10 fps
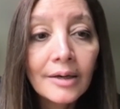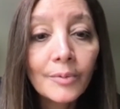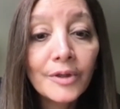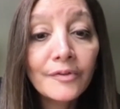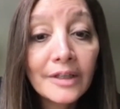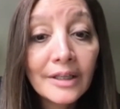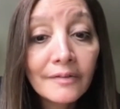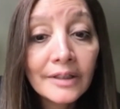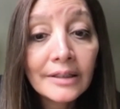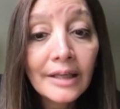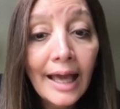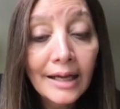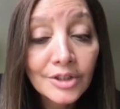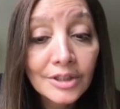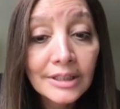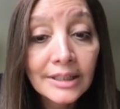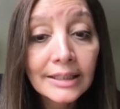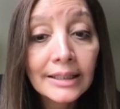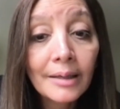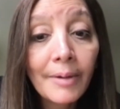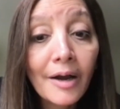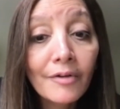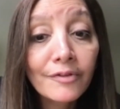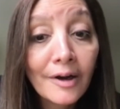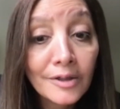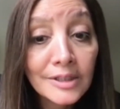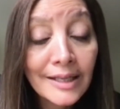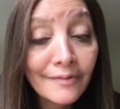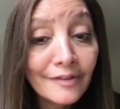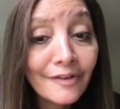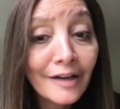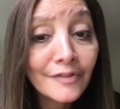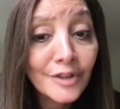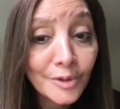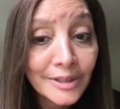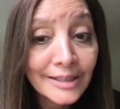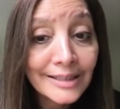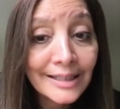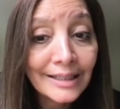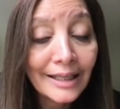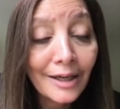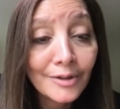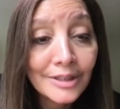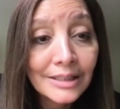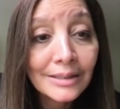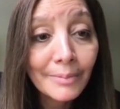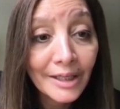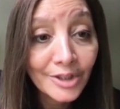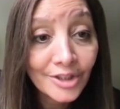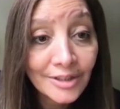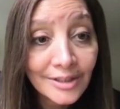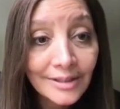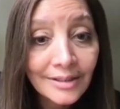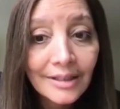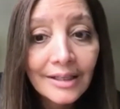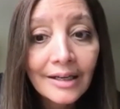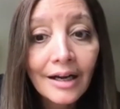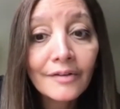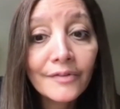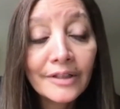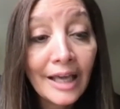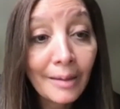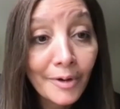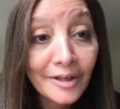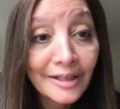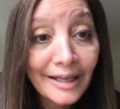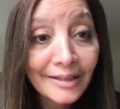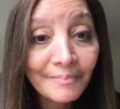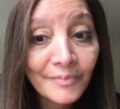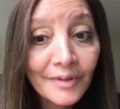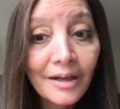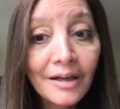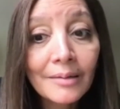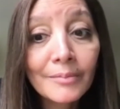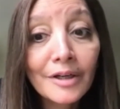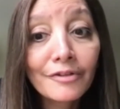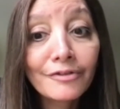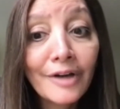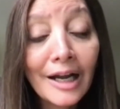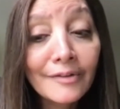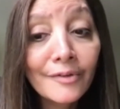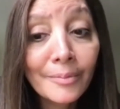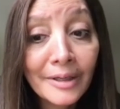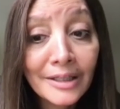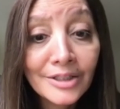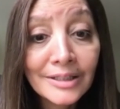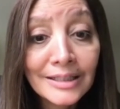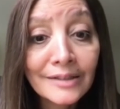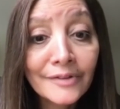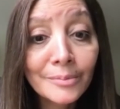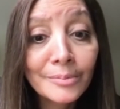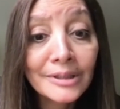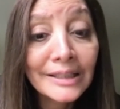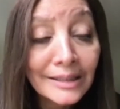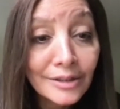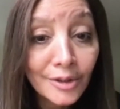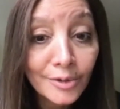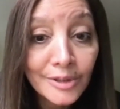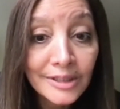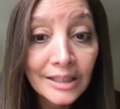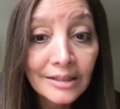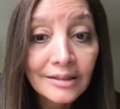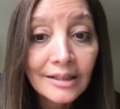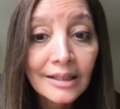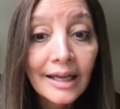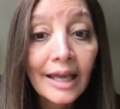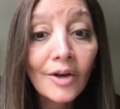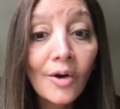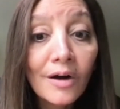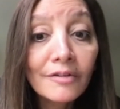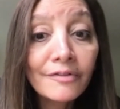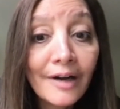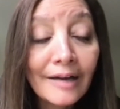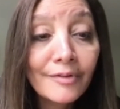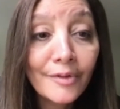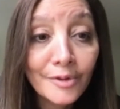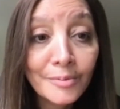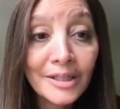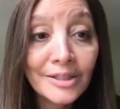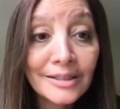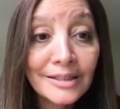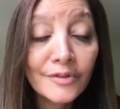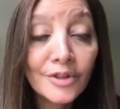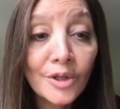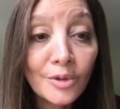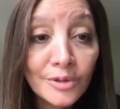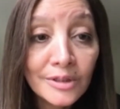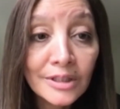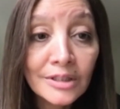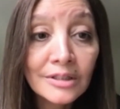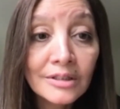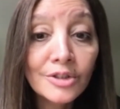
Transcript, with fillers: We've given actually about 75 doses and counting in patients of the mRNA. Um, five of the patients have completed dosing, and all five of those patients have chosen